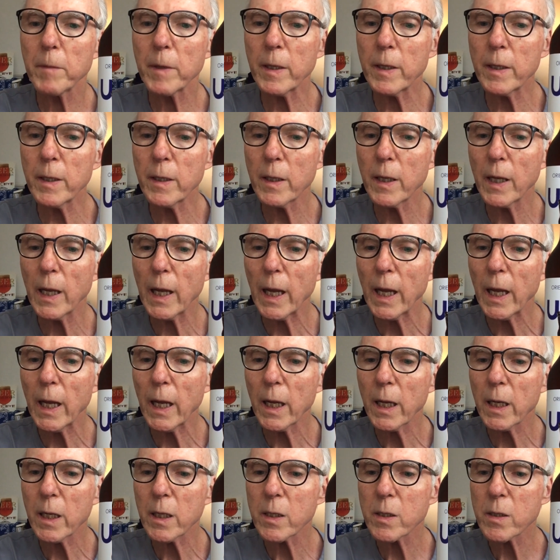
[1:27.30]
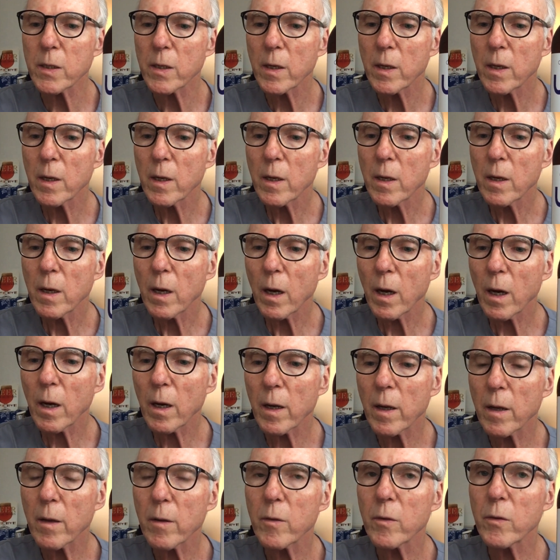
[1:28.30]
and uh,